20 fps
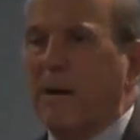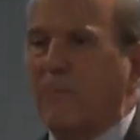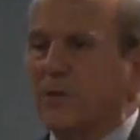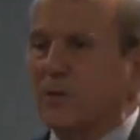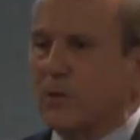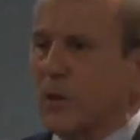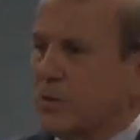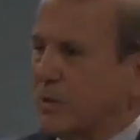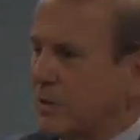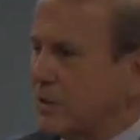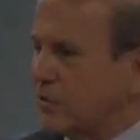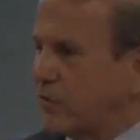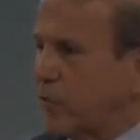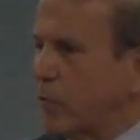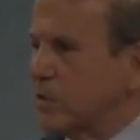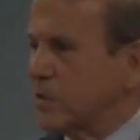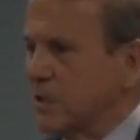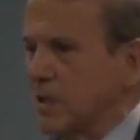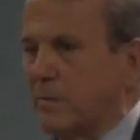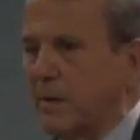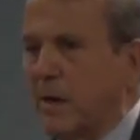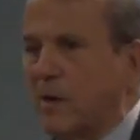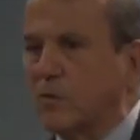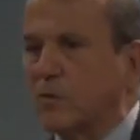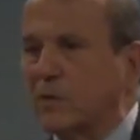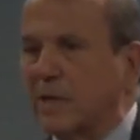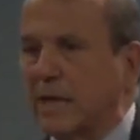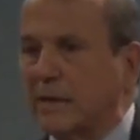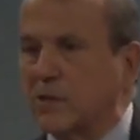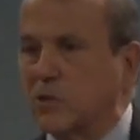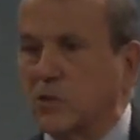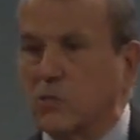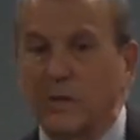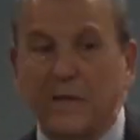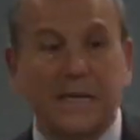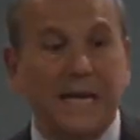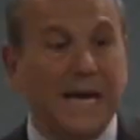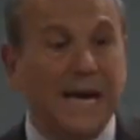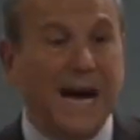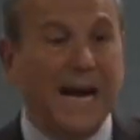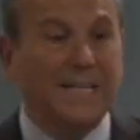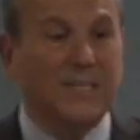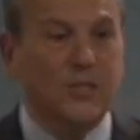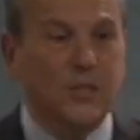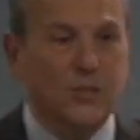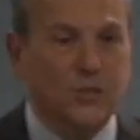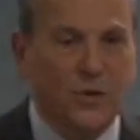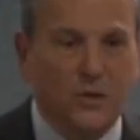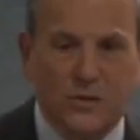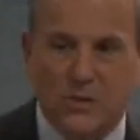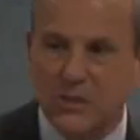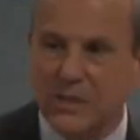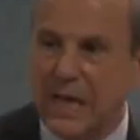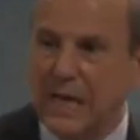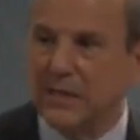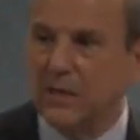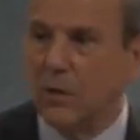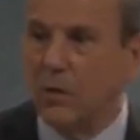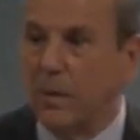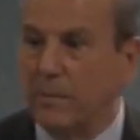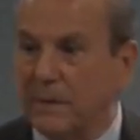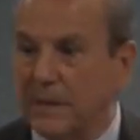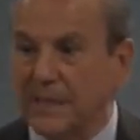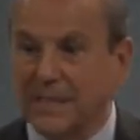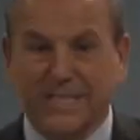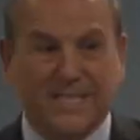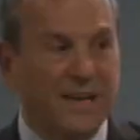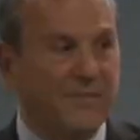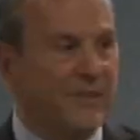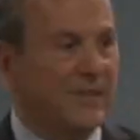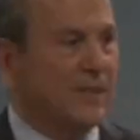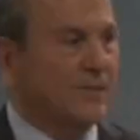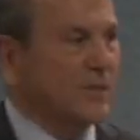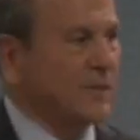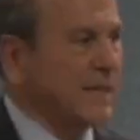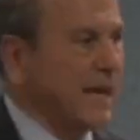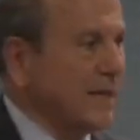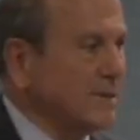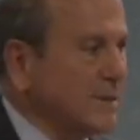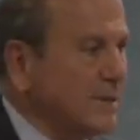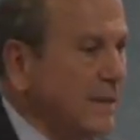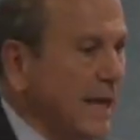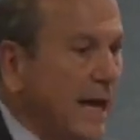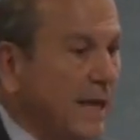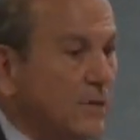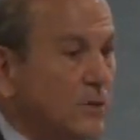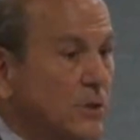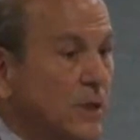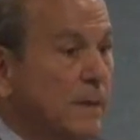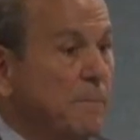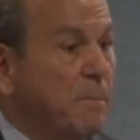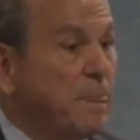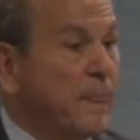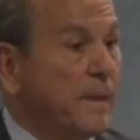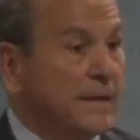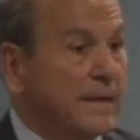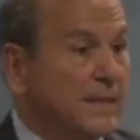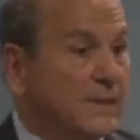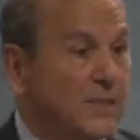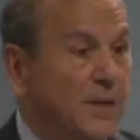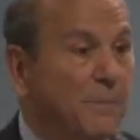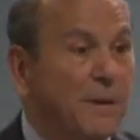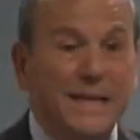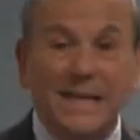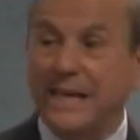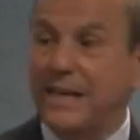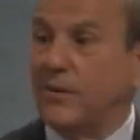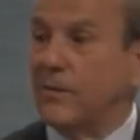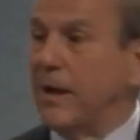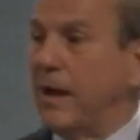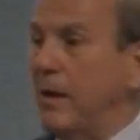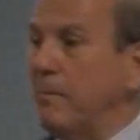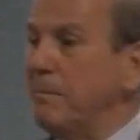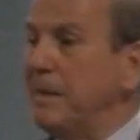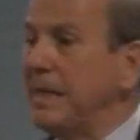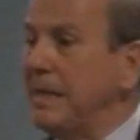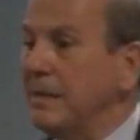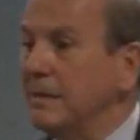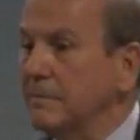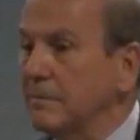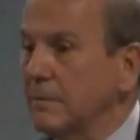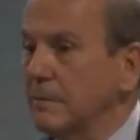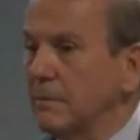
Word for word: I'm going to go get this four shell by owner down the street. I just saw the sign go up and it's $700,000. Can somebody here help me?